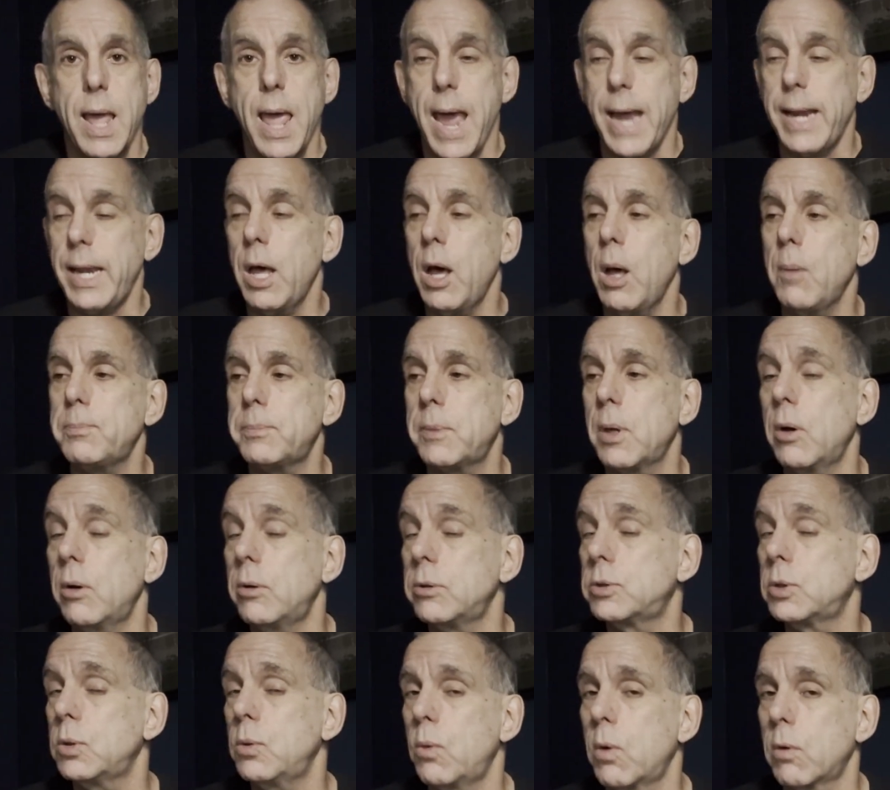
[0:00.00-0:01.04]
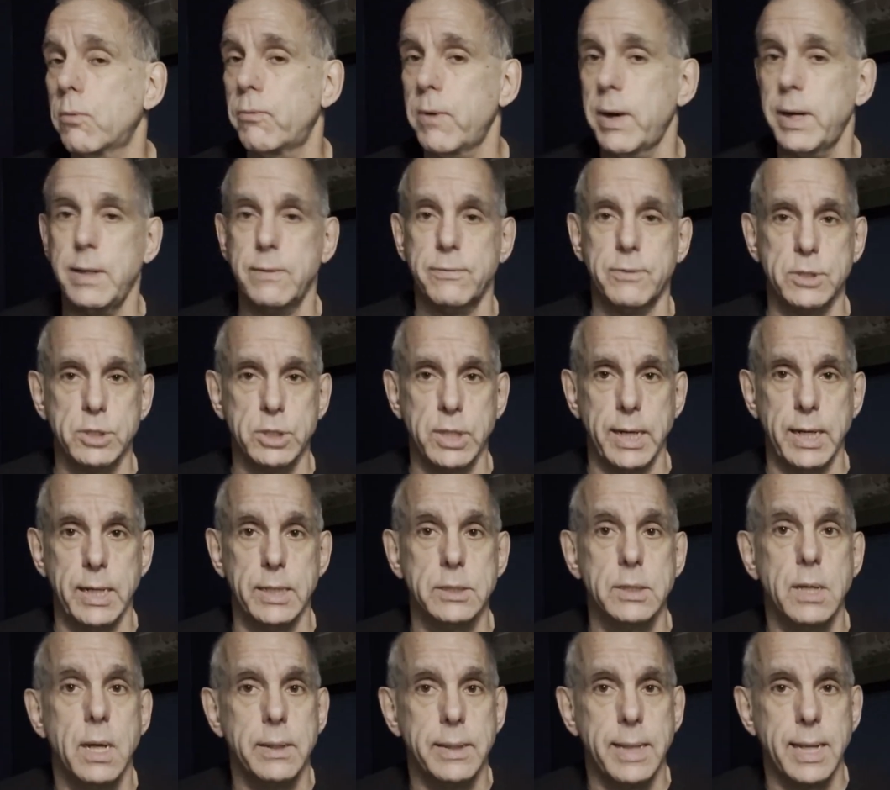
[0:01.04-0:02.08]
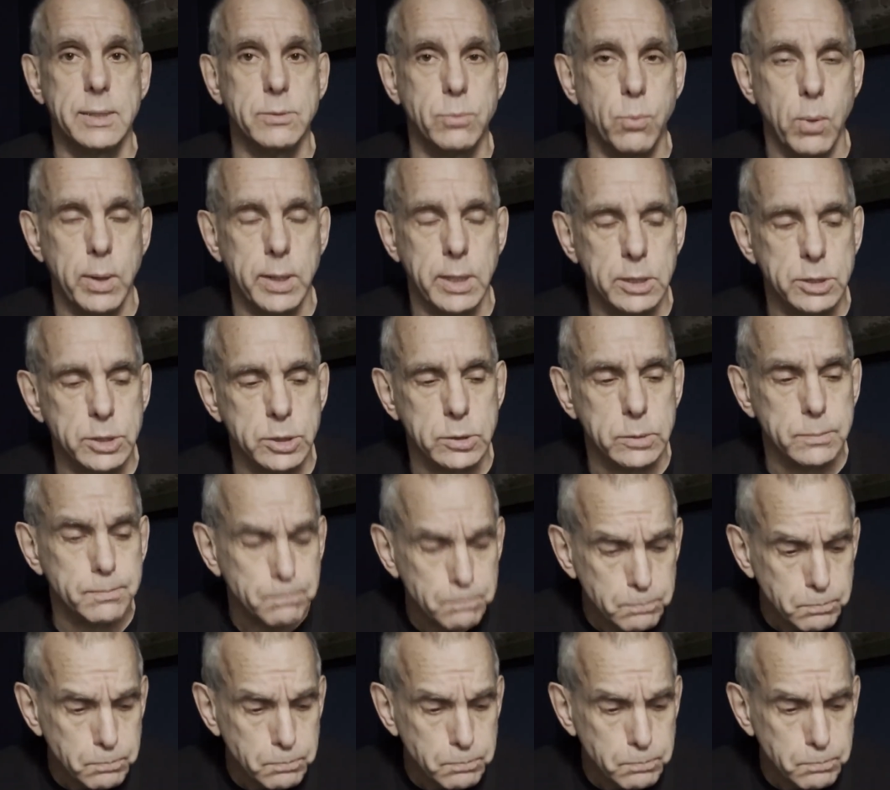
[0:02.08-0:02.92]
and help those who are ready for change. That's one issue.